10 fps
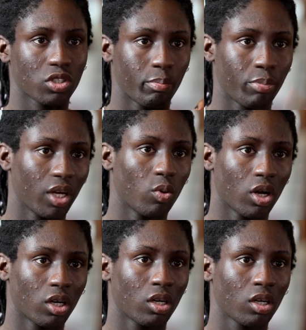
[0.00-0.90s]
was a big
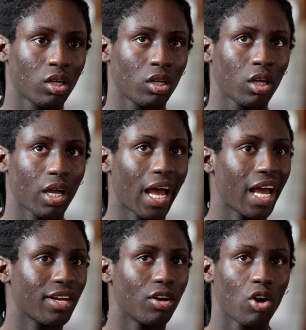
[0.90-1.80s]
one. I
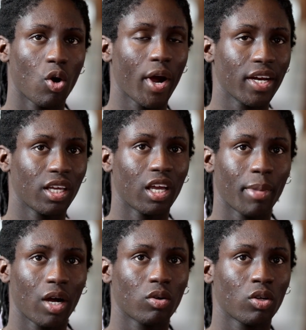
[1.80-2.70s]
had no idea
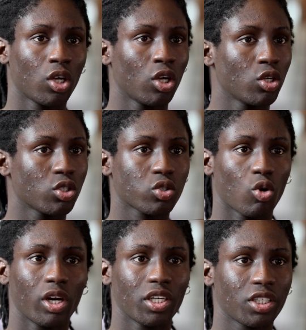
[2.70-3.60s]
about
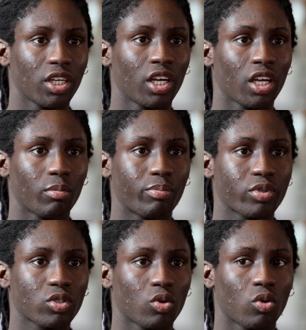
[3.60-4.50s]

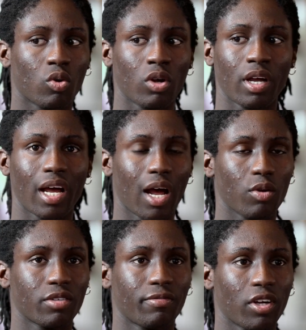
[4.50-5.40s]
scholarships or
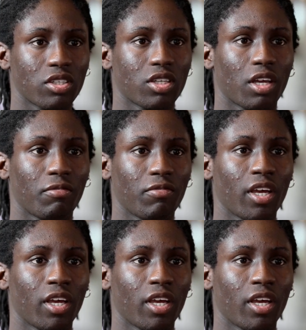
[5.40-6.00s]
how to fund certain